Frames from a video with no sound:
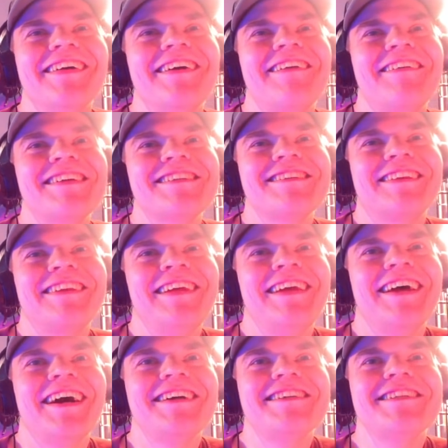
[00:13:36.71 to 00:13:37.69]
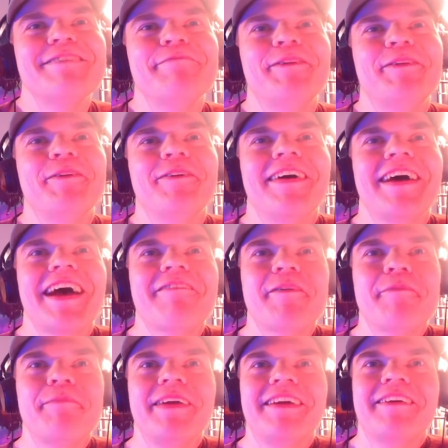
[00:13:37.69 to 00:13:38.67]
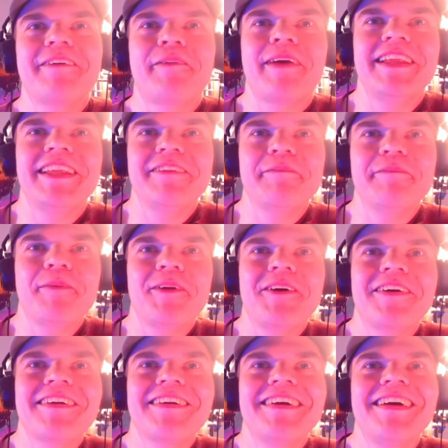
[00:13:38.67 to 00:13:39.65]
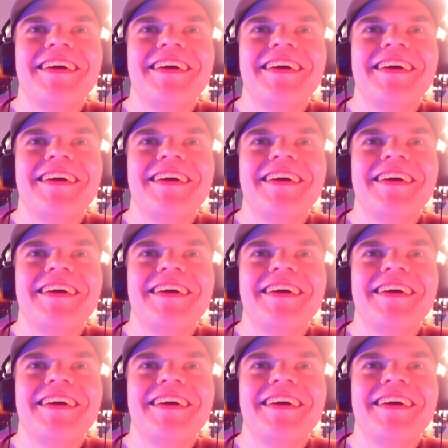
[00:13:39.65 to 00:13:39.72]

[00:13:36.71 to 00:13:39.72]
Recently, I seem to have a big creative block.